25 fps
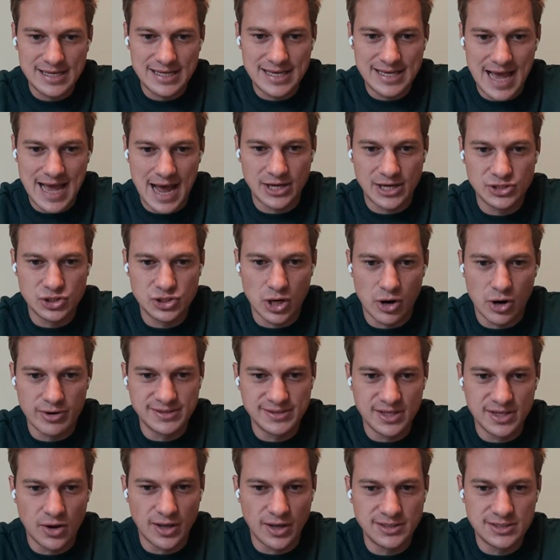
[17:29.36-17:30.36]
Khanjar is
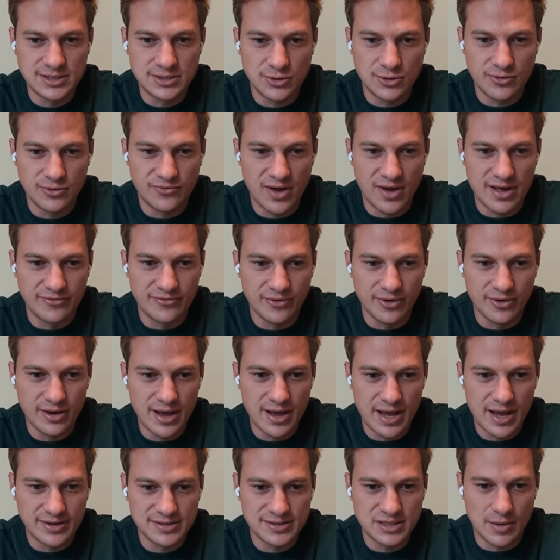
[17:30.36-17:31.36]
the 9-2 favourite
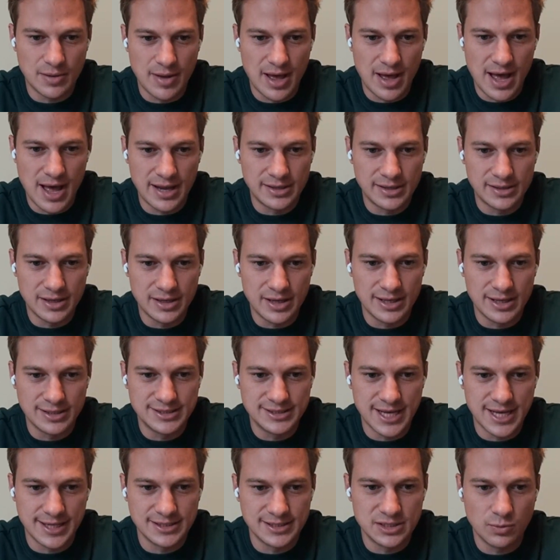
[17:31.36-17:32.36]
ahead of Summerhand at
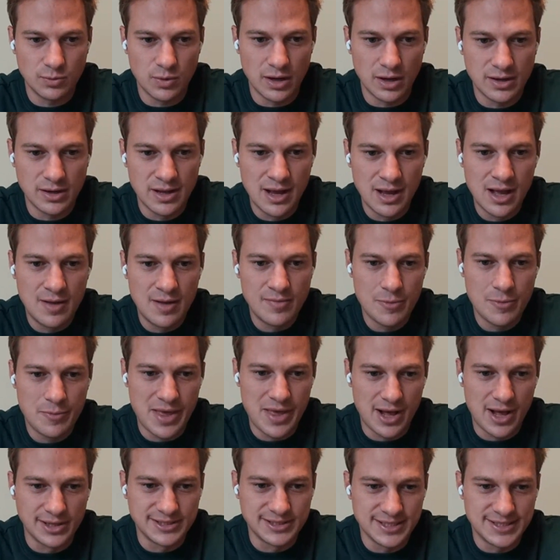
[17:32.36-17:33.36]
10 to 1.
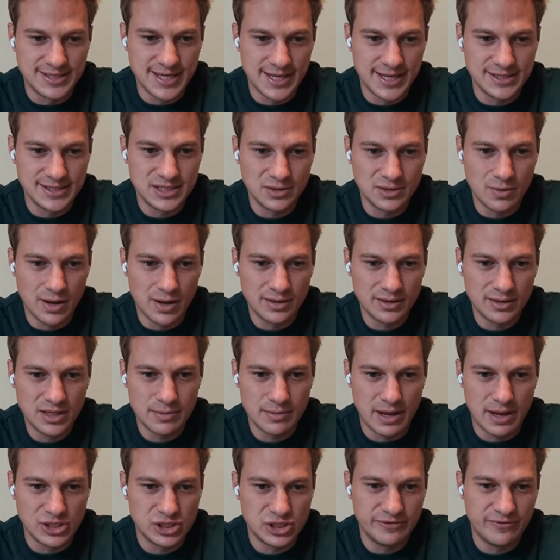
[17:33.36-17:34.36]
Bielsa 10 to 1.
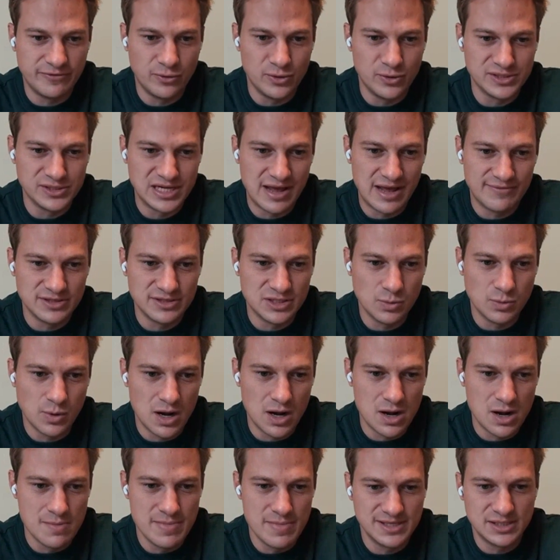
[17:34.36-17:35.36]
Comanche Falls 11 to
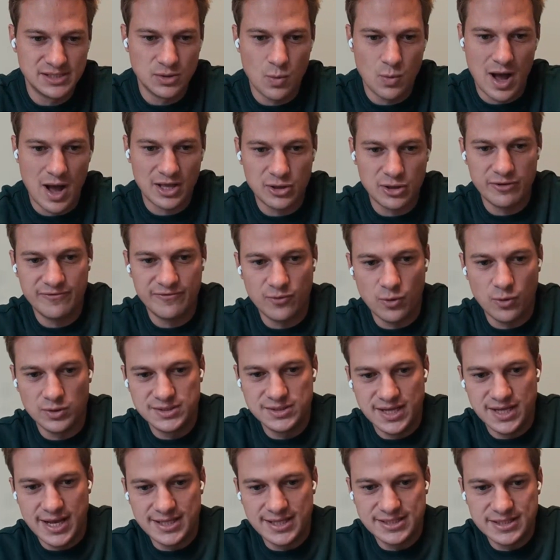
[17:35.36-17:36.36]
1. Mr. Wagyu
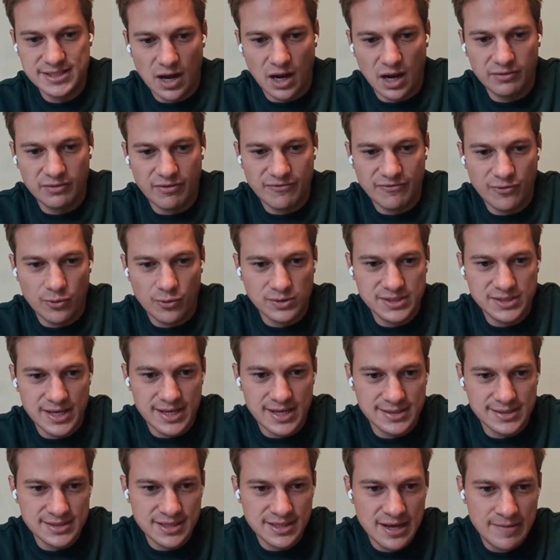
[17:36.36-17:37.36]
14s. Gulliver
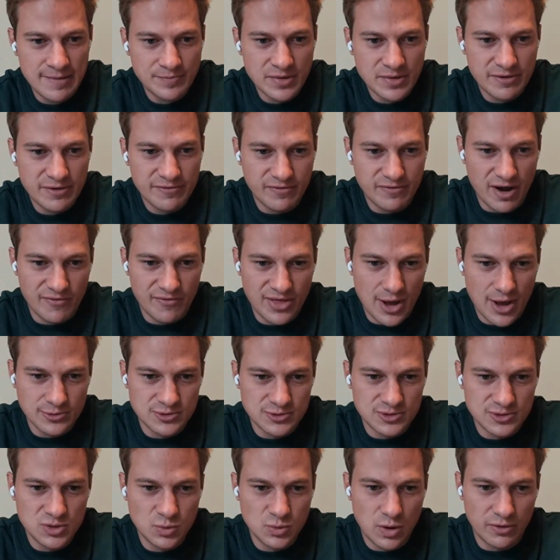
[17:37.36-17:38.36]
14s.
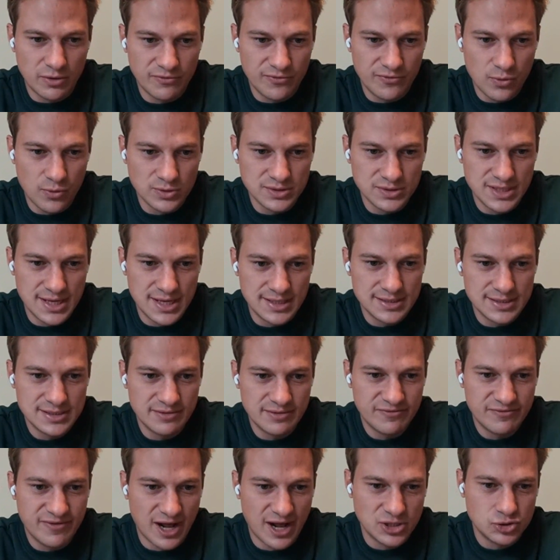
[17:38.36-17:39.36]
5,000 to 1 14s.
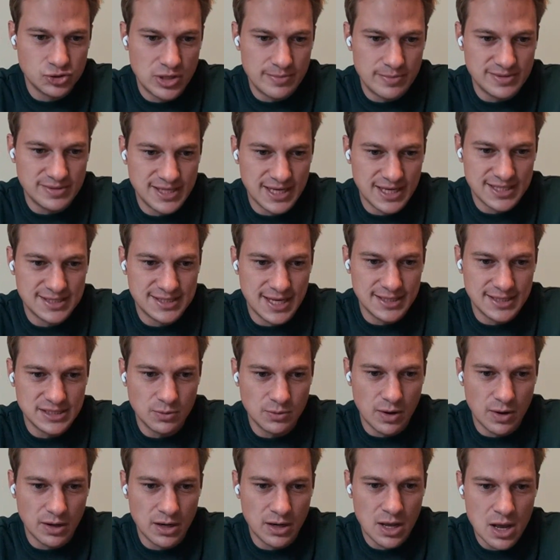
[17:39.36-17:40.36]
Vadream 16
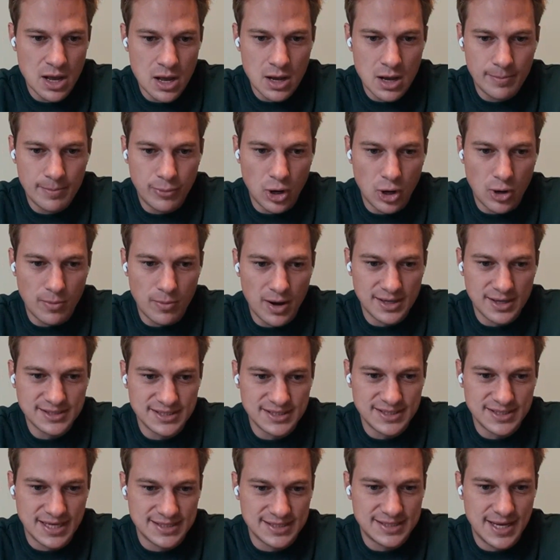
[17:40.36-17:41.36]
to 1. Popmaster
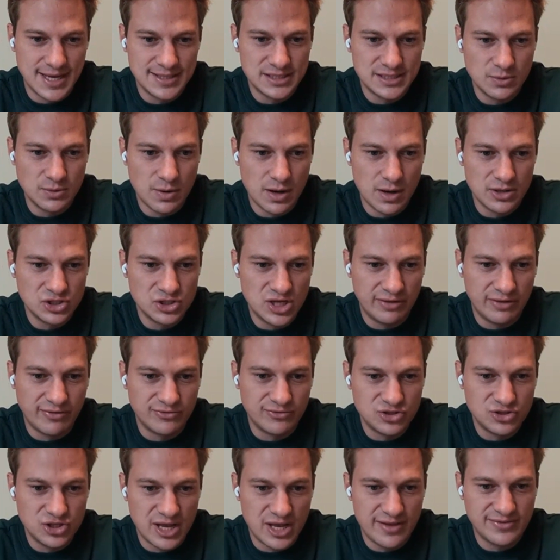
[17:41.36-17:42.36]
16 to 1. Chief
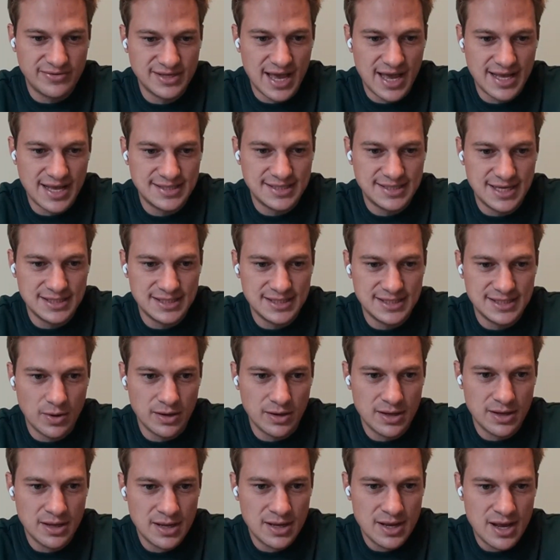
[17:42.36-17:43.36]
of Chiefs 18 to
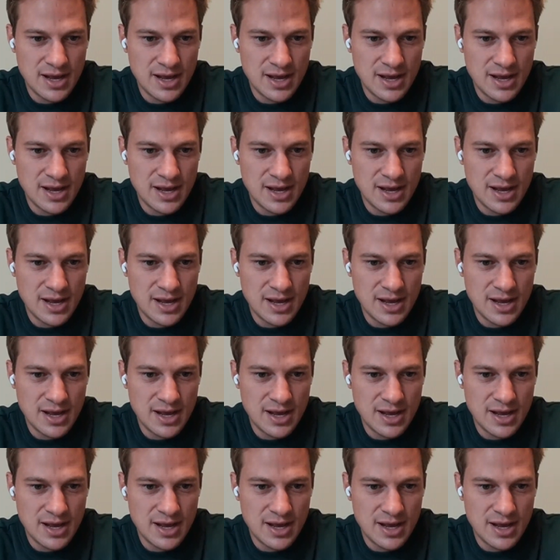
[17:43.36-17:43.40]
1.